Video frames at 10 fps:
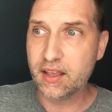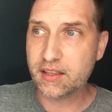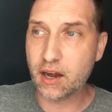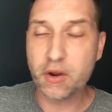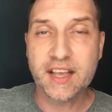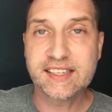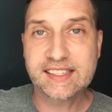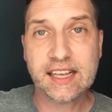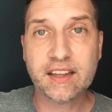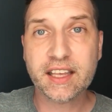You know,
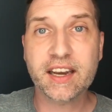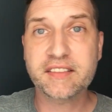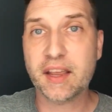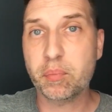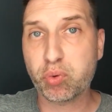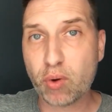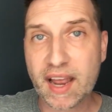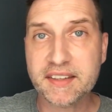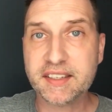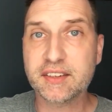selling it as a
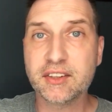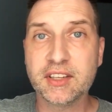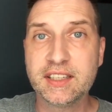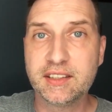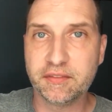practical